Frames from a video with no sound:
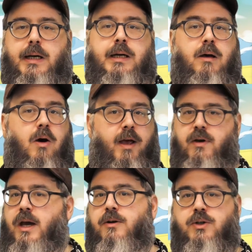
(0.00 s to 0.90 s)

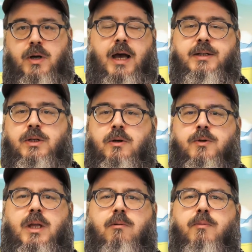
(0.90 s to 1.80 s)
Every character has
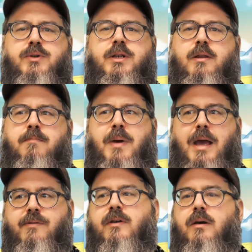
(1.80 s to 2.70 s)
those. They represent the
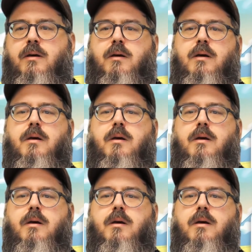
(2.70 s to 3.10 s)
basic